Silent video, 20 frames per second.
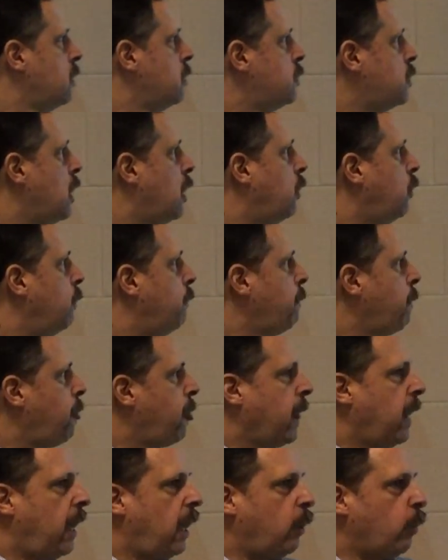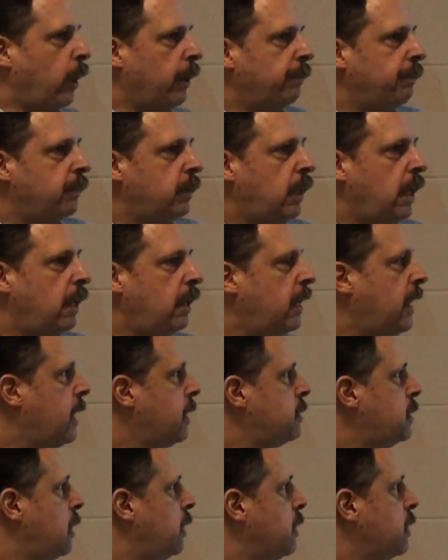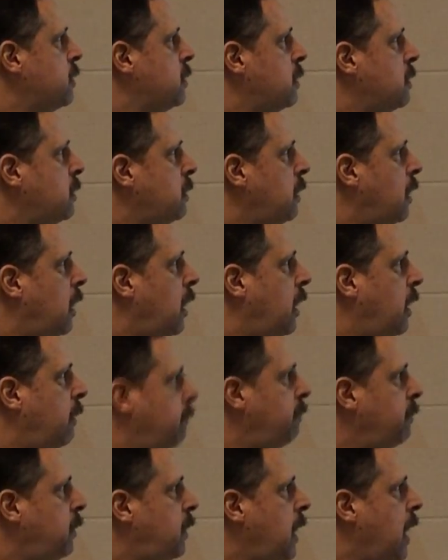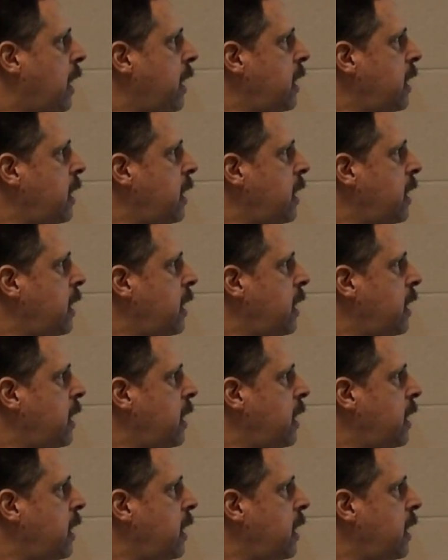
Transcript: So anyway, getting down to this, the